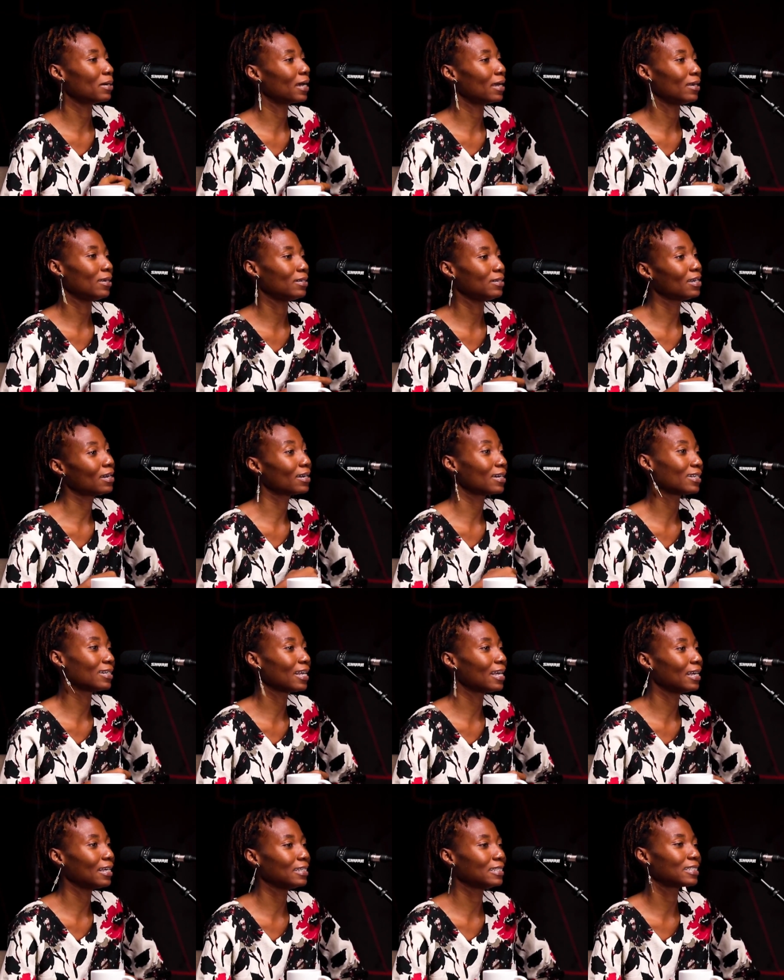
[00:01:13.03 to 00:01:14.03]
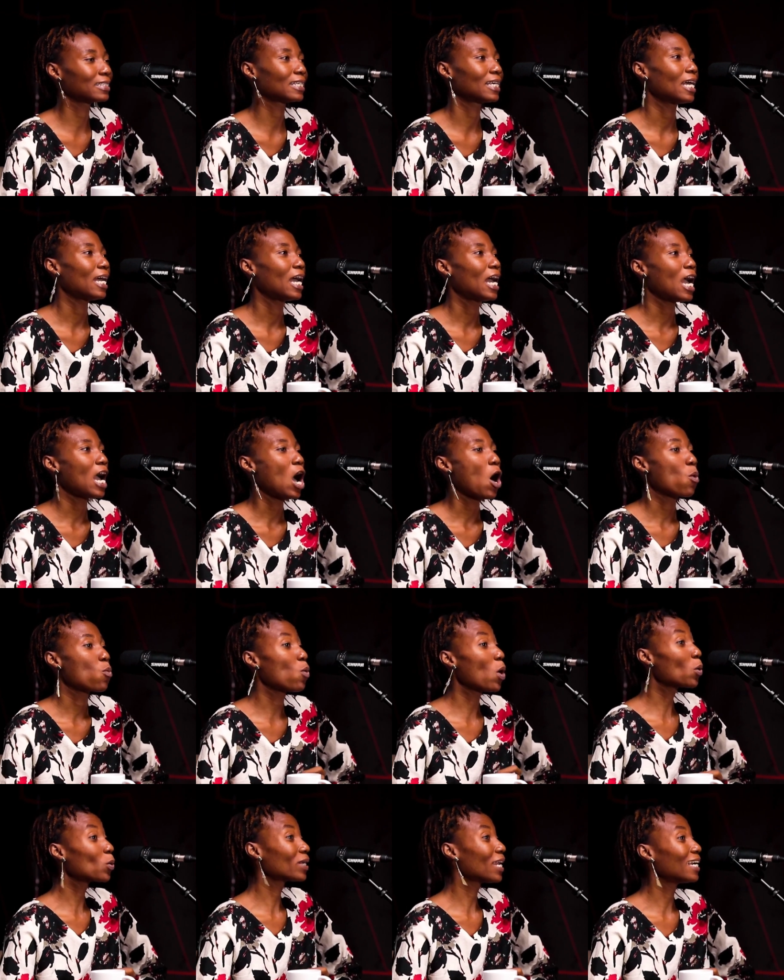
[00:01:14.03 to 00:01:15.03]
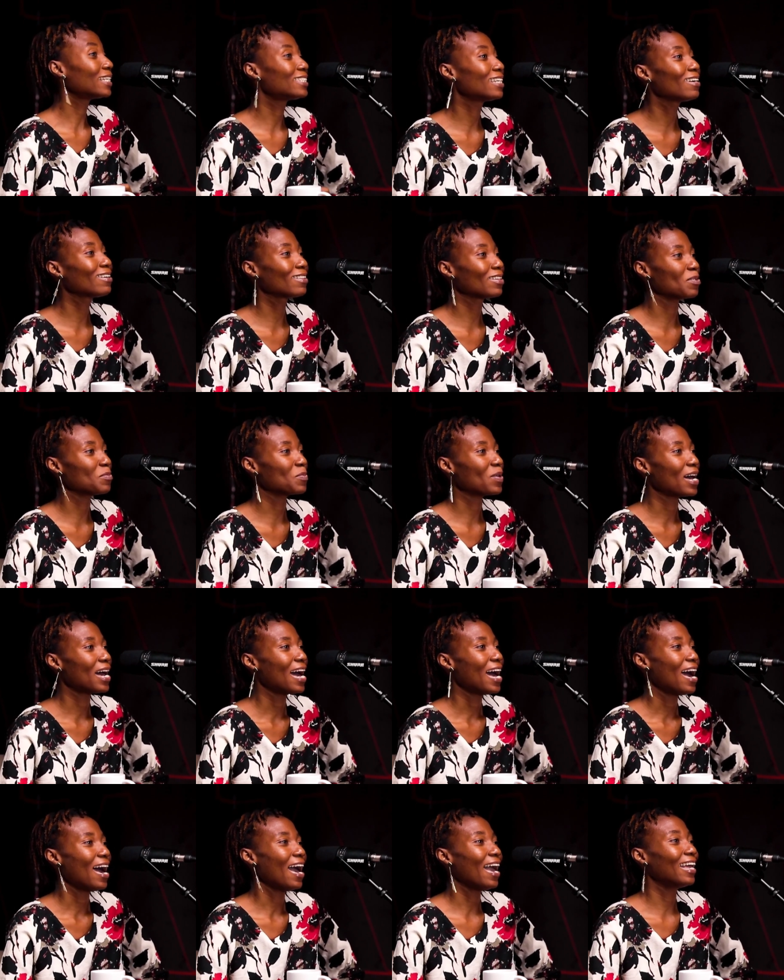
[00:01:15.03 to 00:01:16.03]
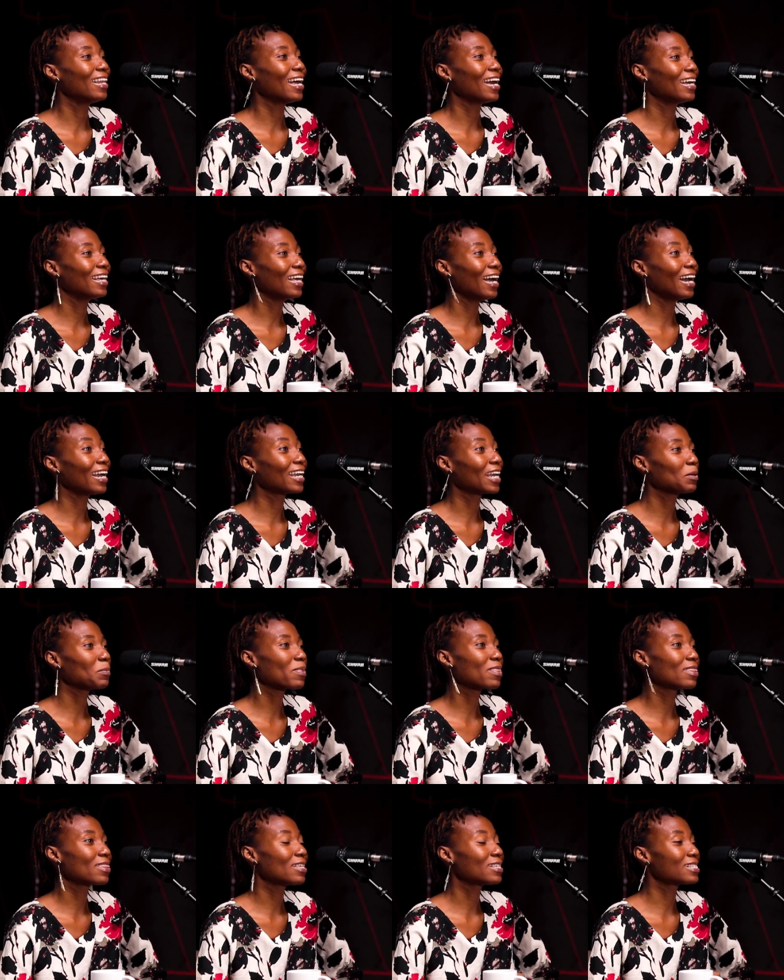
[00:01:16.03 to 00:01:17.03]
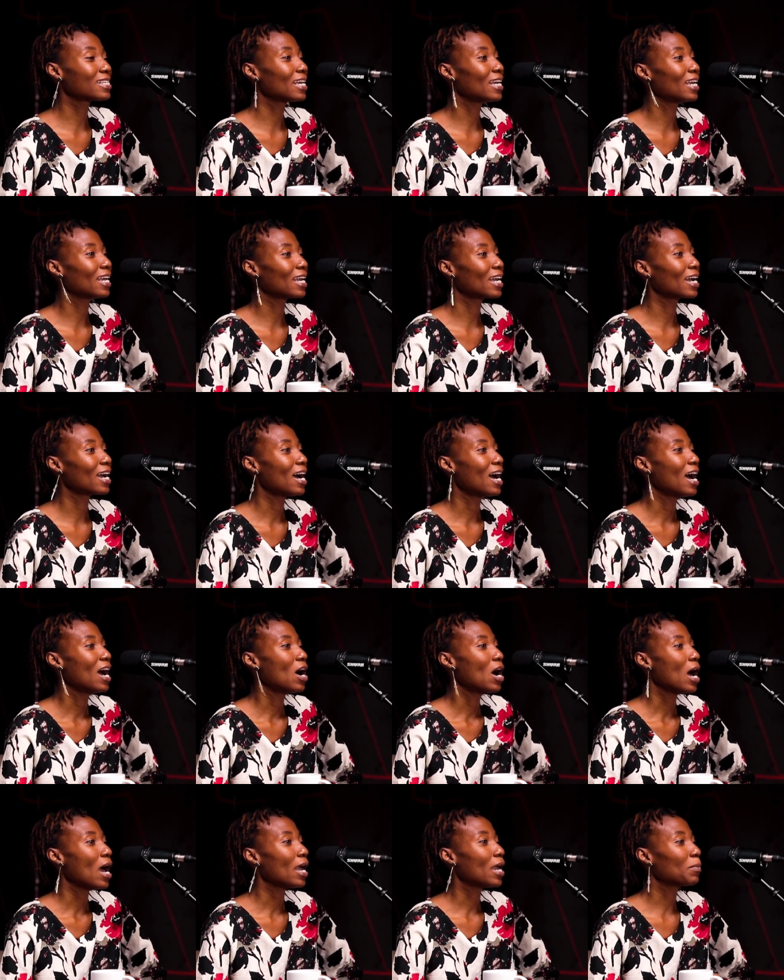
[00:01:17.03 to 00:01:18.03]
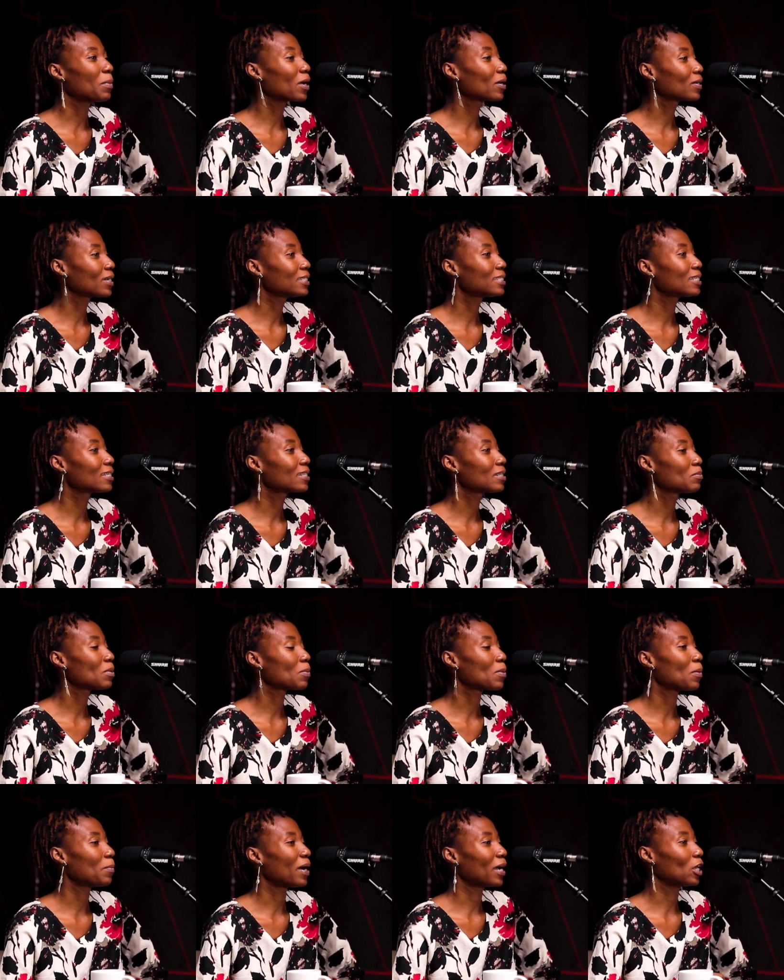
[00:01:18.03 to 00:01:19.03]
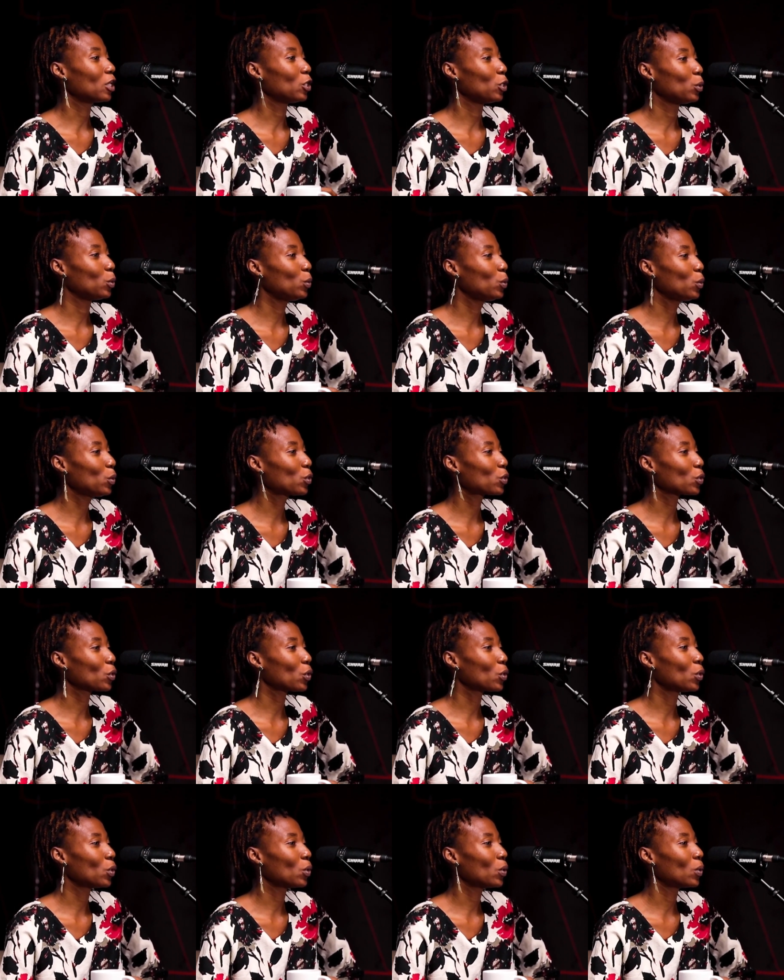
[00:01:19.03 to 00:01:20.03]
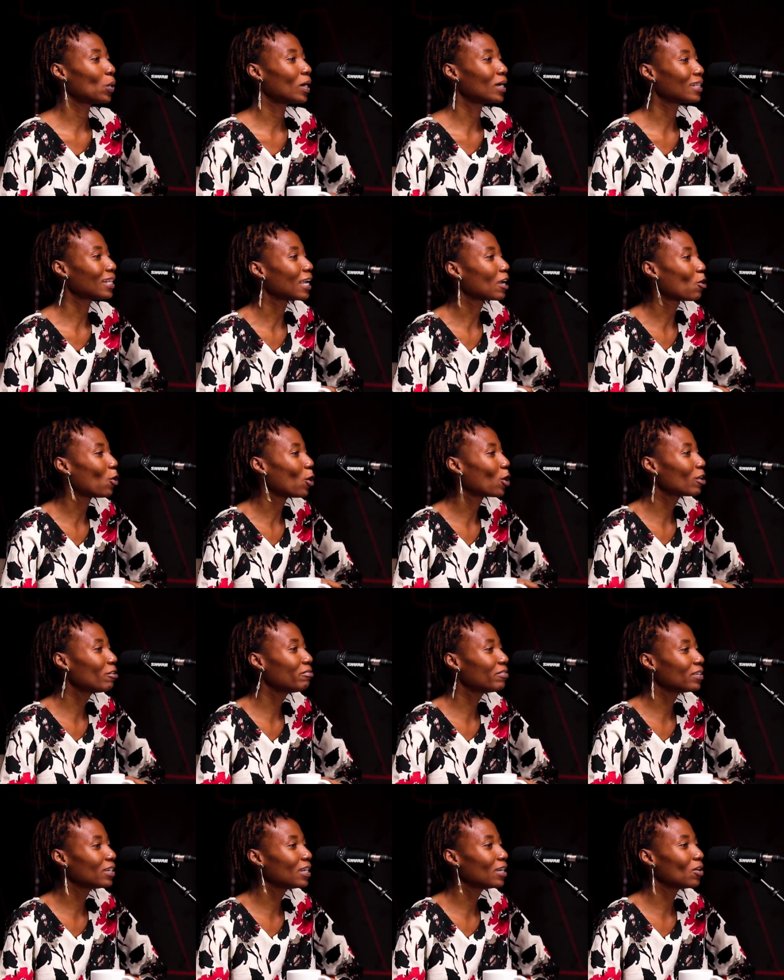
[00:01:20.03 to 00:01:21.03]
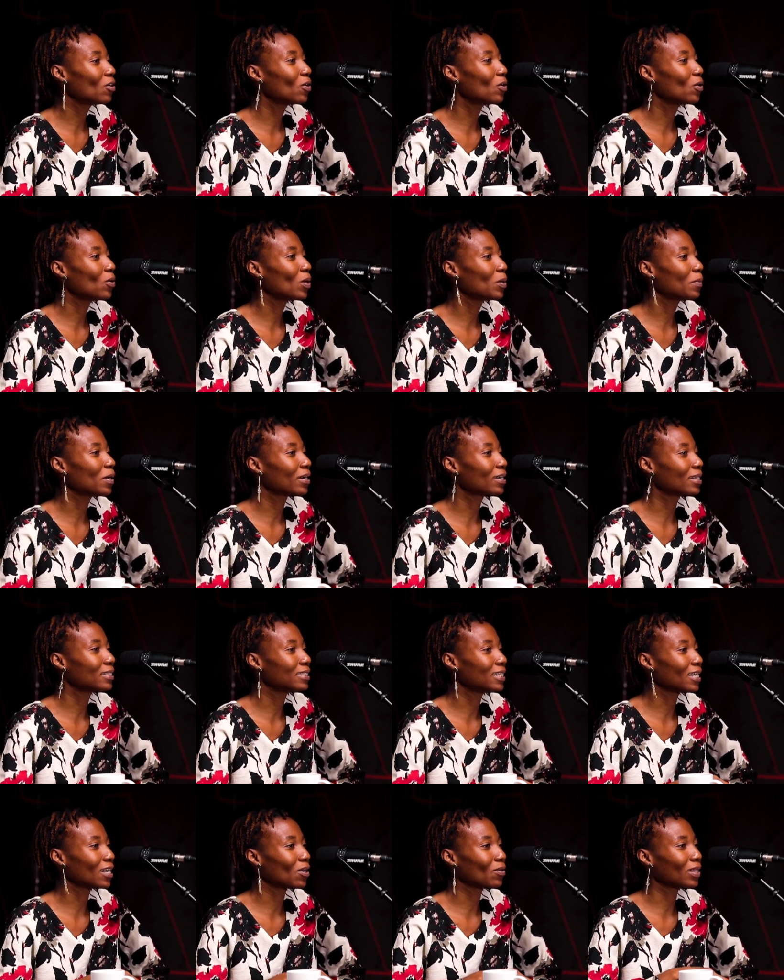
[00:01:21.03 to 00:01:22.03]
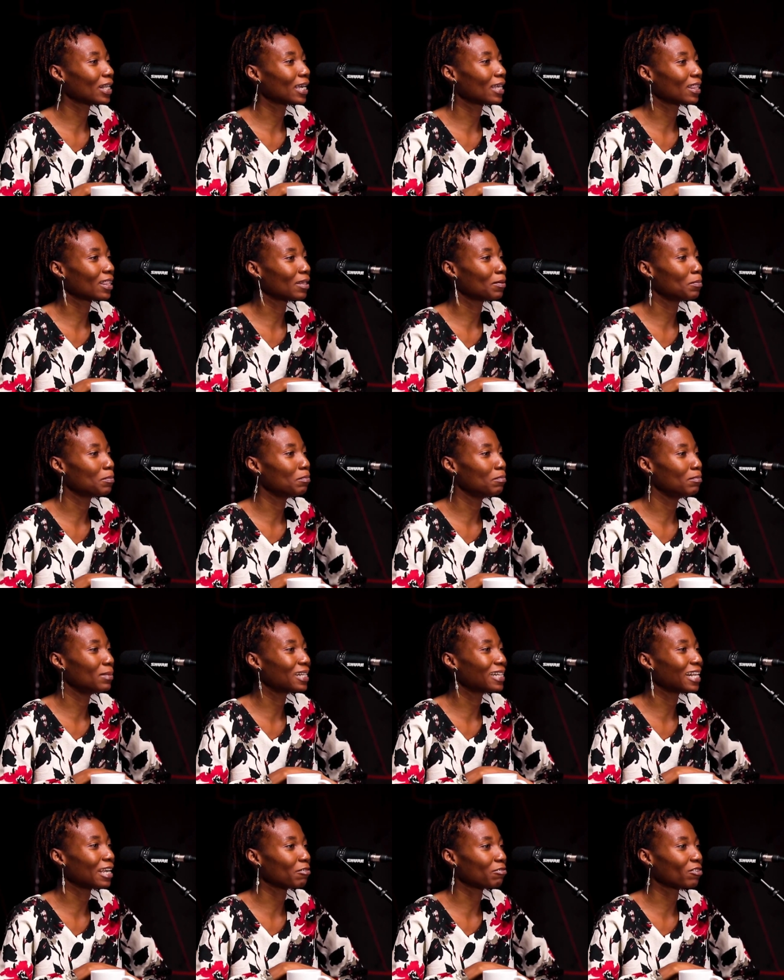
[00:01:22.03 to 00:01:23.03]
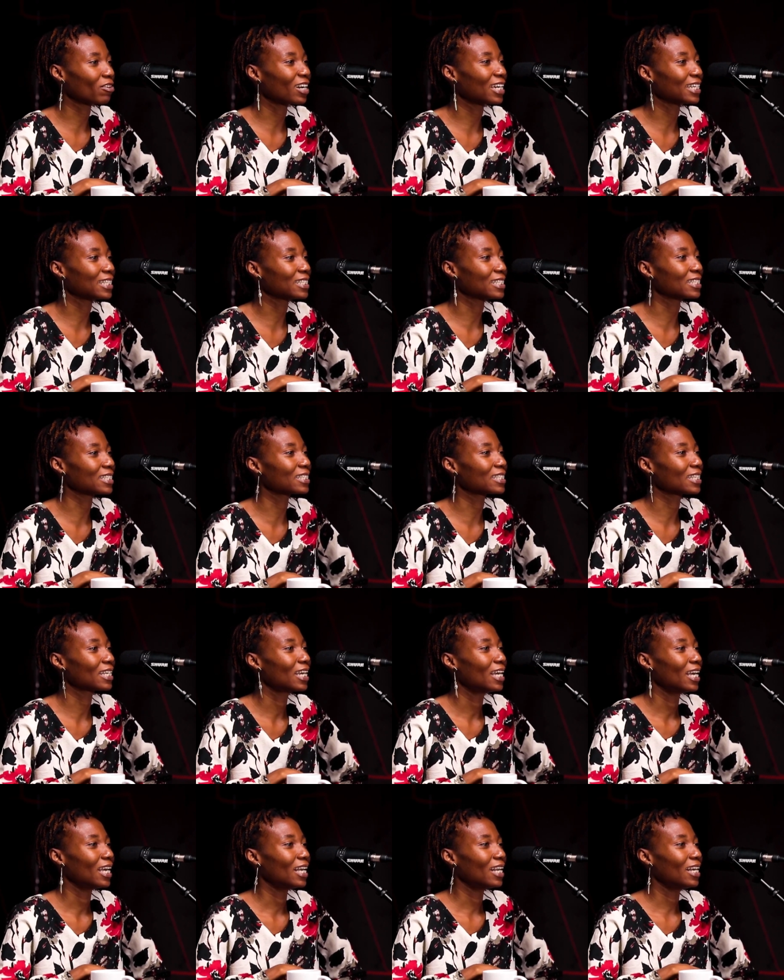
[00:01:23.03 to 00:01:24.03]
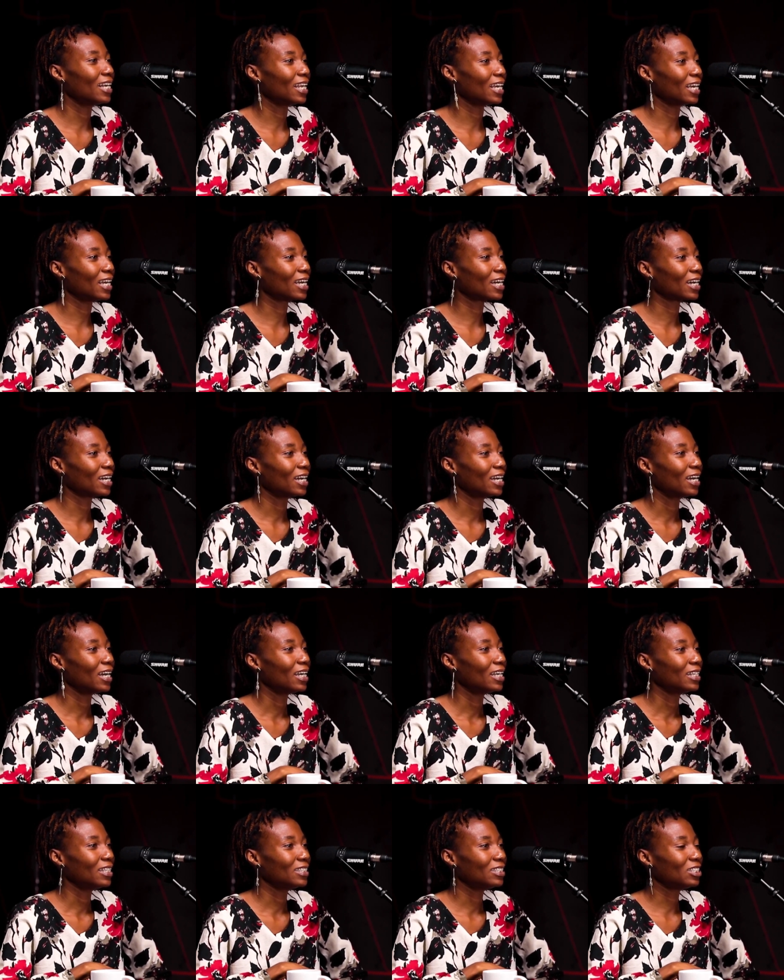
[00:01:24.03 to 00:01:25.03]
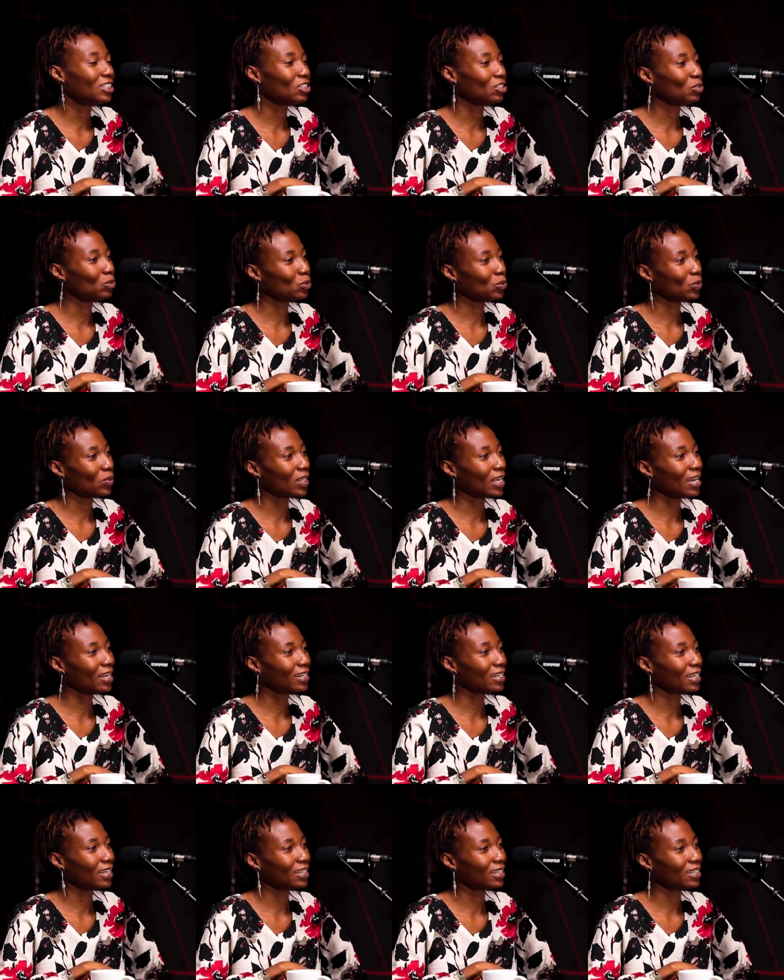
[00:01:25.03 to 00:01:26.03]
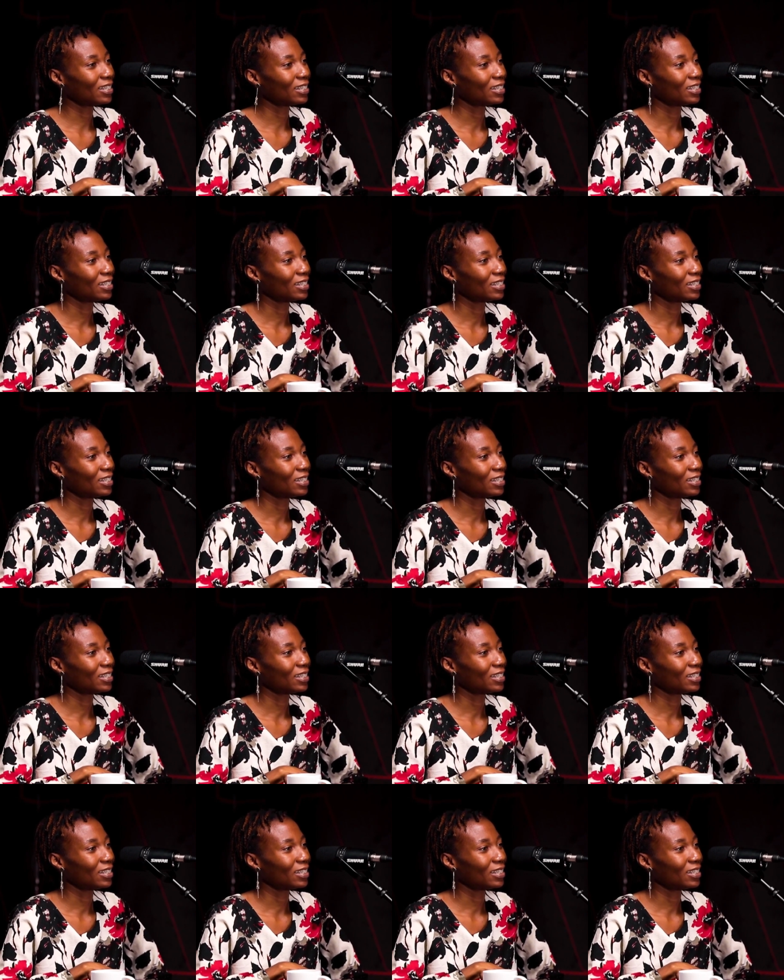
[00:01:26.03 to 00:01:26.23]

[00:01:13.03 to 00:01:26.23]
younger days, what would I tell them? And I kept saying, am I going to tell them about my youth or like all of it? Or am I going to take out like the midlife crisis? Like, do you do that? Like,